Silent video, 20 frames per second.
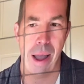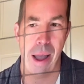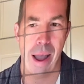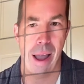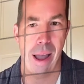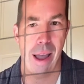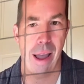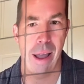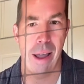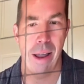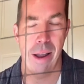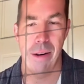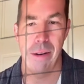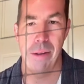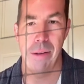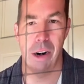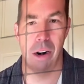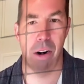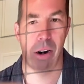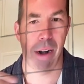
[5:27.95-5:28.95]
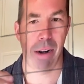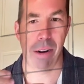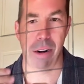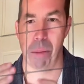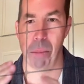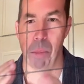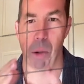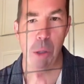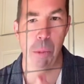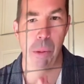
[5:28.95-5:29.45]
and there there
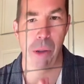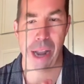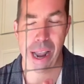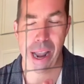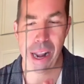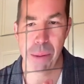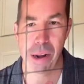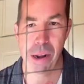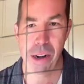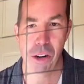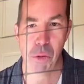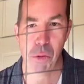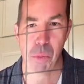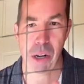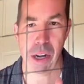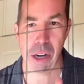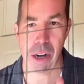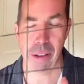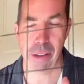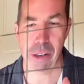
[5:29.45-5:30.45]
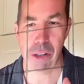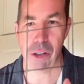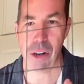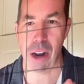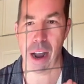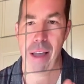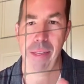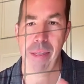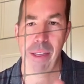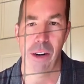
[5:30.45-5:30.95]
are multiple animators working on the
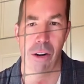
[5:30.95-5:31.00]
shot.